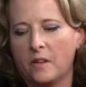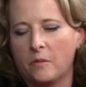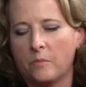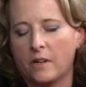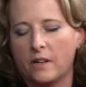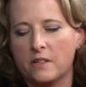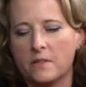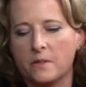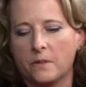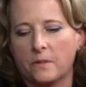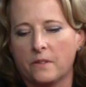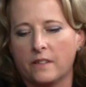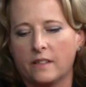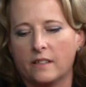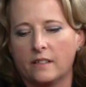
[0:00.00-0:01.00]
but also
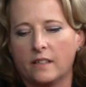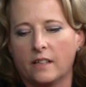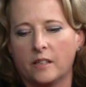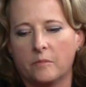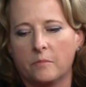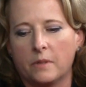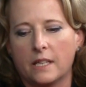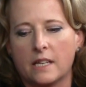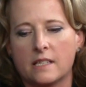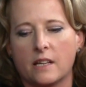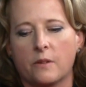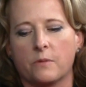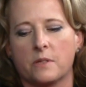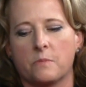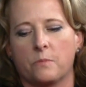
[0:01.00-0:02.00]
that um, because I
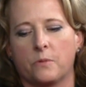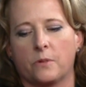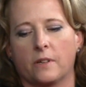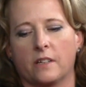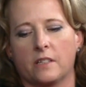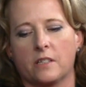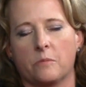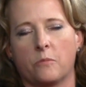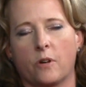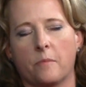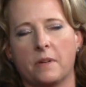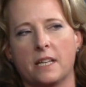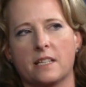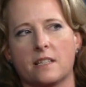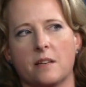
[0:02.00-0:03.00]
was born into
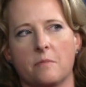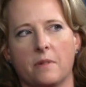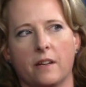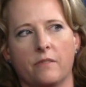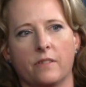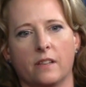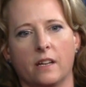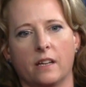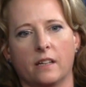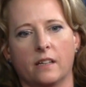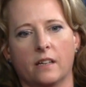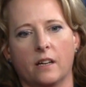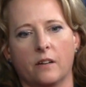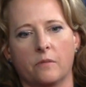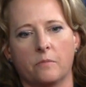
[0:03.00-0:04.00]
Mormonism, I feel like I,